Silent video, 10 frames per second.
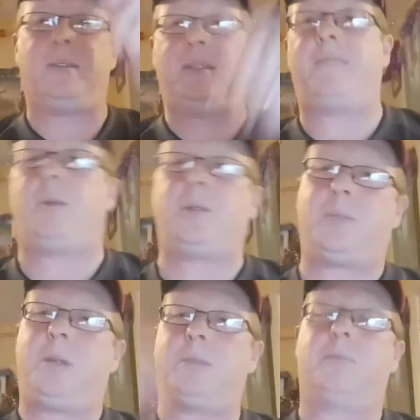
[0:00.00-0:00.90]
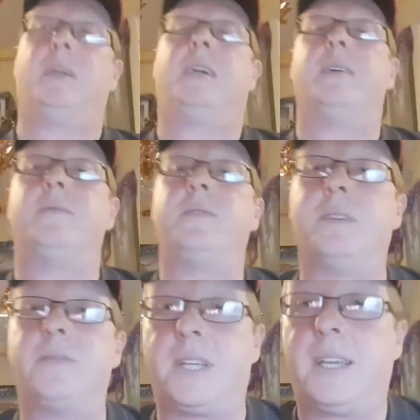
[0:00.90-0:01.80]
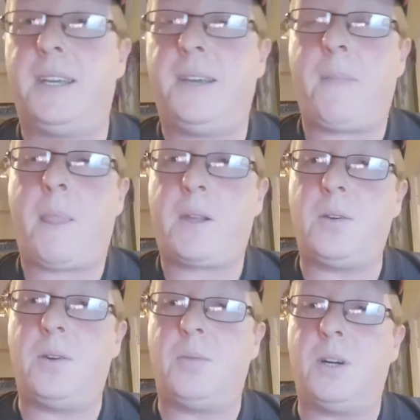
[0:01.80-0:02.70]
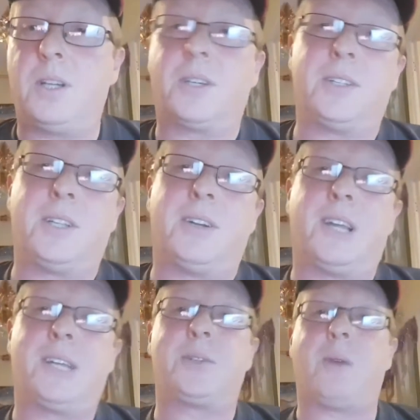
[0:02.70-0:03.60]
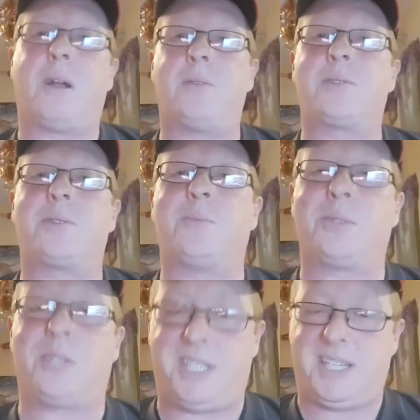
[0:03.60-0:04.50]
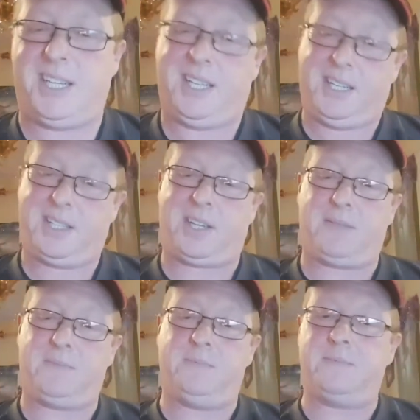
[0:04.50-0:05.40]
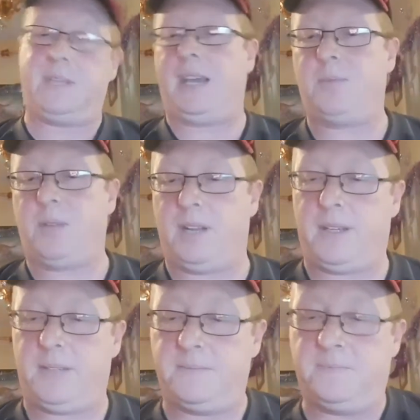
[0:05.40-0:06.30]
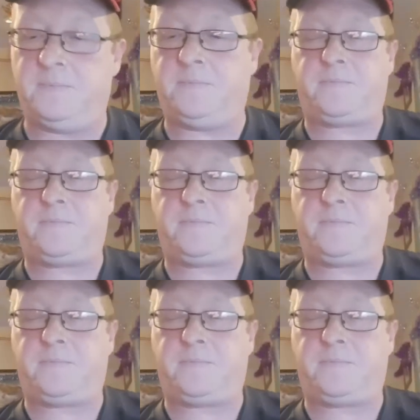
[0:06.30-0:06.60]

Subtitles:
they posted blah blah blah, and I think, God, what? I got another like 2 hours to watch these. So yeah, we love it.